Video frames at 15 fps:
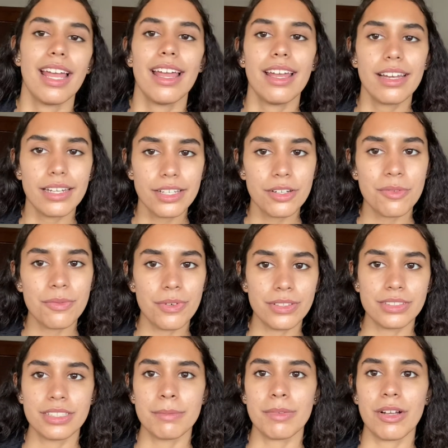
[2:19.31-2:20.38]
Eric
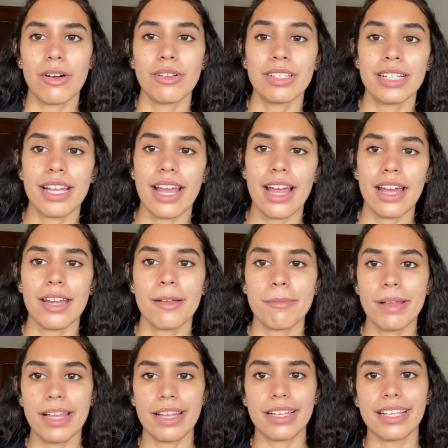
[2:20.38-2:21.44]
confronts him, calling Adam
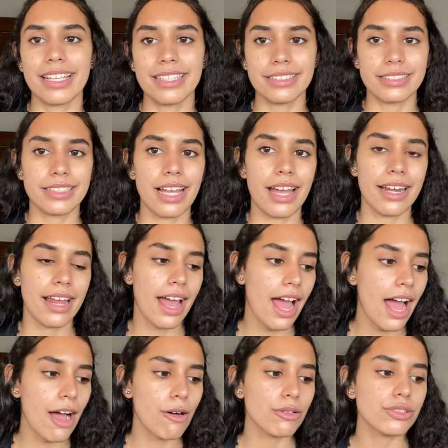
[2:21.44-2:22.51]
and his dad
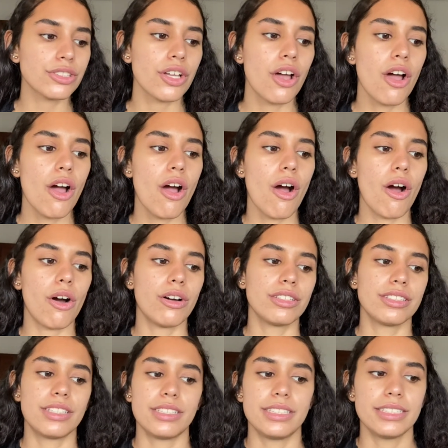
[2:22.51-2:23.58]
out on
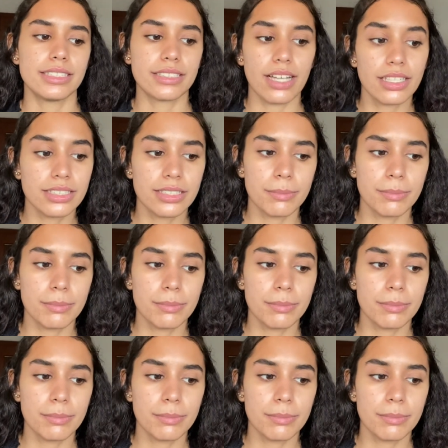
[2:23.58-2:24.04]
their disgusting